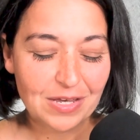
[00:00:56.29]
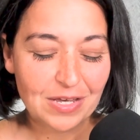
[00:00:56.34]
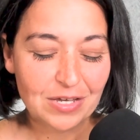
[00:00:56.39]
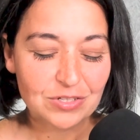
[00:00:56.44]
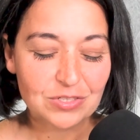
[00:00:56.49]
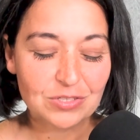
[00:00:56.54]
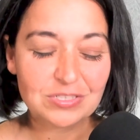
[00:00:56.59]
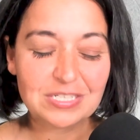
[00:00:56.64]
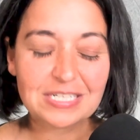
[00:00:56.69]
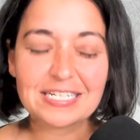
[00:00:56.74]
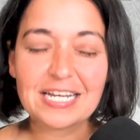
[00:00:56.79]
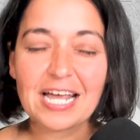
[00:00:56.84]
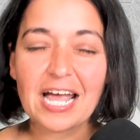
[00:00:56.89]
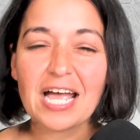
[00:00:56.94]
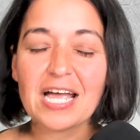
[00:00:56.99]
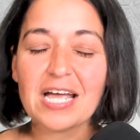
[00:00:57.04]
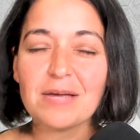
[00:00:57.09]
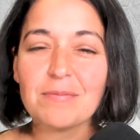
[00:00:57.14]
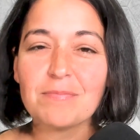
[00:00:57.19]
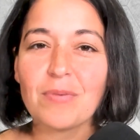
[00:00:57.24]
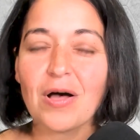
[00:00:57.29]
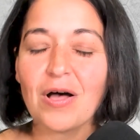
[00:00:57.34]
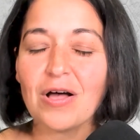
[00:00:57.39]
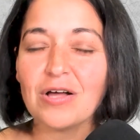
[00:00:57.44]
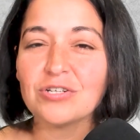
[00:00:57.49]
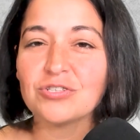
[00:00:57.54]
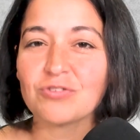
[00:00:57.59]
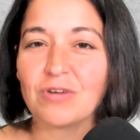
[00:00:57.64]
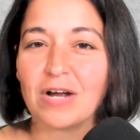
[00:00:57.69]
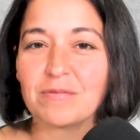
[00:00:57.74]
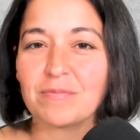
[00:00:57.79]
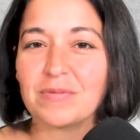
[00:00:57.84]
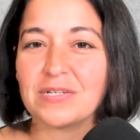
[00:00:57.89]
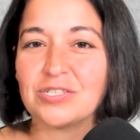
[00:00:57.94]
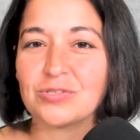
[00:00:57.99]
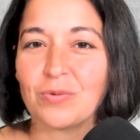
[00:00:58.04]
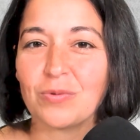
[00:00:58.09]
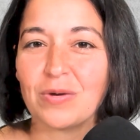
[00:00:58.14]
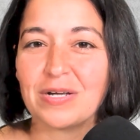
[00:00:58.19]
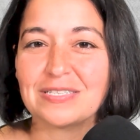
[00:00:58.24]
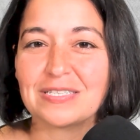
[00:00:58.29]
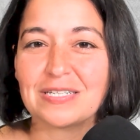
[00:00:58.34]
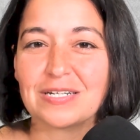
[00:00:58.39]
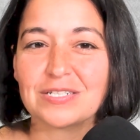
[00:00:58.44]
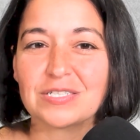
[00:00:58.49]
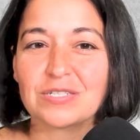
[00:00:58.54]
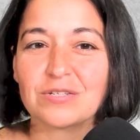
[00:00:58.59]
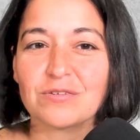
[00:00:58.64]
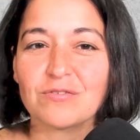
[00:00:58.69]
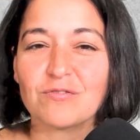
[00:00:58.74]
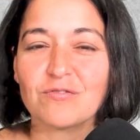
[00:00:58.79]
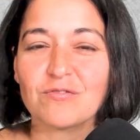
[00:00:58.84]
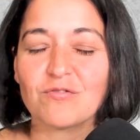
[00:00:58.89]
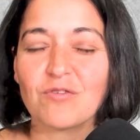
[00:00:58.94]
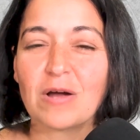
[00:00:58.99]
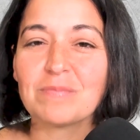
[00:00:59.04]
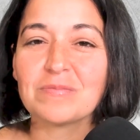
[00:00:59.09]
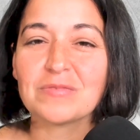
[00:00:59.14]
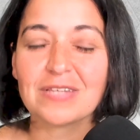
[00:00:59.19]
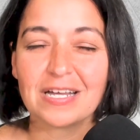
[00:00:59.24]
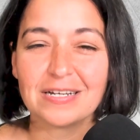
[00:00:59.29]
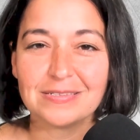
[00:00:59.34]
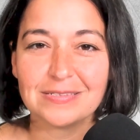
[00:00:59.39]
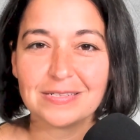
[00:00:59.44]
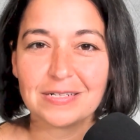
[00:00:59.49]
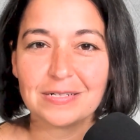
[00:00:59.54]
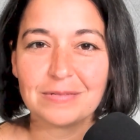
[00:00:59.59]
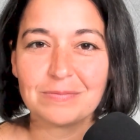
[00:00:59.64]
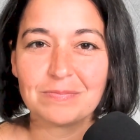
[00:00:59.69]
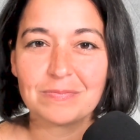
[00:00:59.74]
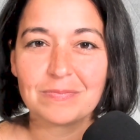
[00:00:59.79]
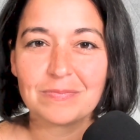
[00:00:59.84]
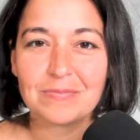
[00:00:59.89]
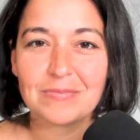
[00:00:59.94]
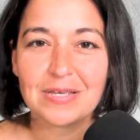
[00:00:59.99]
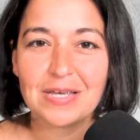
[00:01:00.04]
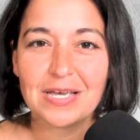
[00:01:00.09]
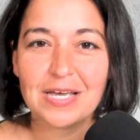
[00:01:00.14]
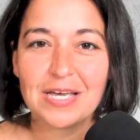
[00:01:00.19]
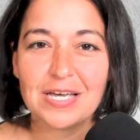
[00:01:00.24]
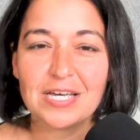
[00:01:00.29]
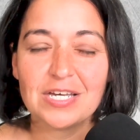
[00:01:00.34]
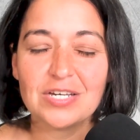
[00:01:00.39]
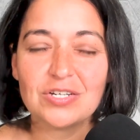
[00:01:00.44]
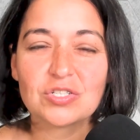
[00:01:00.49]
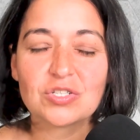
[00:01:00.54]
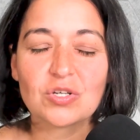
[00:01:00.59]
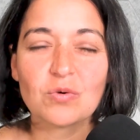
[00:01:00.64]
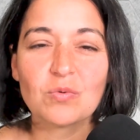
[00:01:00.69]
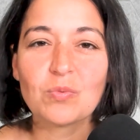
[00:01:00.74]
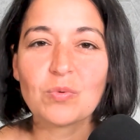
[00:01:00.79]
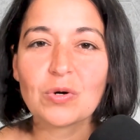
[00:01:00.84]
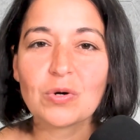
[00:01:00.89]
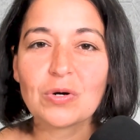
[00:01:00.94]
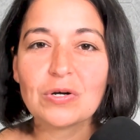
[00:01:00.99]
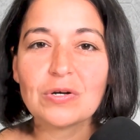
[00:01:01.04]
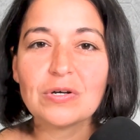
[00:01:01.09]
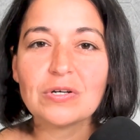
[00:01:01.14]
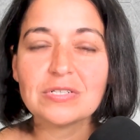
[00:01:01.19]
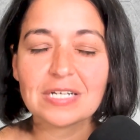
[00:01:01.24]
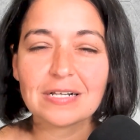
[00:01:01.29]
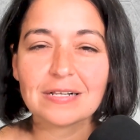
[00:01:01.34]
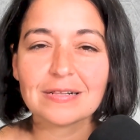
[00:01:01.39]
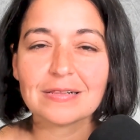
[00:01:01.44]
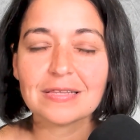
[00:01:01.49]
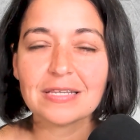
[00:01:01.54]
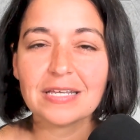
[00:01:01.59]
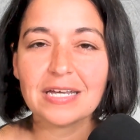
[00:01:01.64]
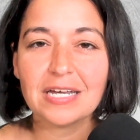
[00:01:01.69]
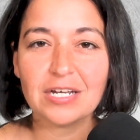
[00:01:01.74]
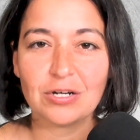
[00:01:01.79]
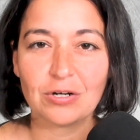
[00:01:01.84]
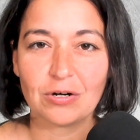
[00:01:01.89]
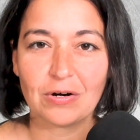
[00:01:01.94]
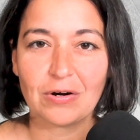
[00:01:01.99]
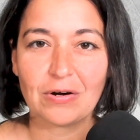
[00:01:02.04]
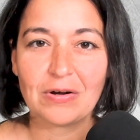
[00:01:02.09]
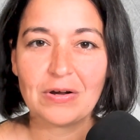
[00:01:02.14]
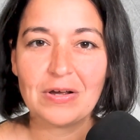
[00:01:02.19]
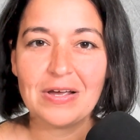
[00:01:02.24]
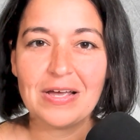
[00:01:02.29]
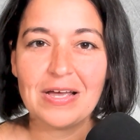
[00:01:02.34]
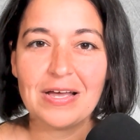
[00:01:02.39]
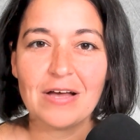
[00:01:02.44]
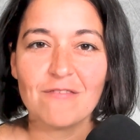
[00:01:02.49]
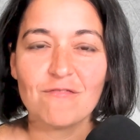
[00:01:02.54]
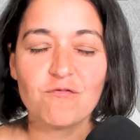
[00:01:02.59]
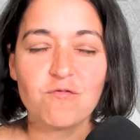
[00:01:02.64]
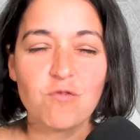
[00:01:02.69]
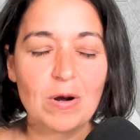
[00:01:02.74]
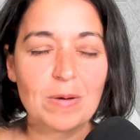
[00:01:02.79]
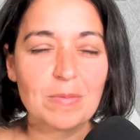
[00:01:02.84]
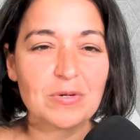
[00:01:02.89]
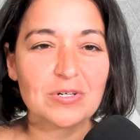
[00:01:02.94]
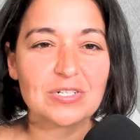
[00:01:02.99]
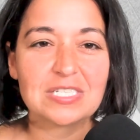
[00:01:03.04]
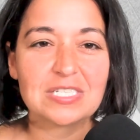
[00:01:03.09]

So today, Paul Druckman joins us from London. He is a world leader, former